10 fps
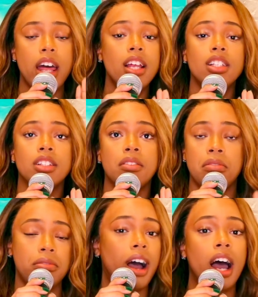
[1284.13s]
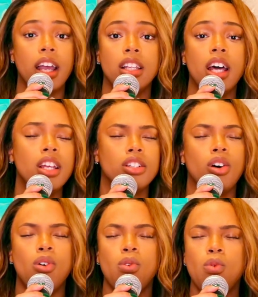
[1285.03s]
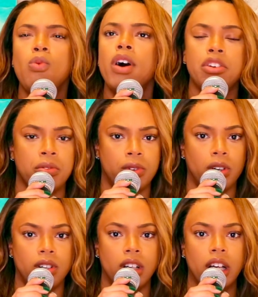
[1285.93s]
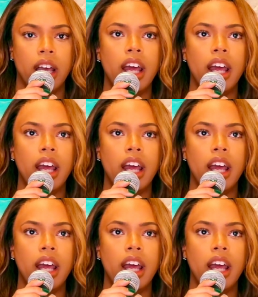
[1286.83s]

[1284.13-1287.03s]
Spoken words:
And that is fine. That is wonderful.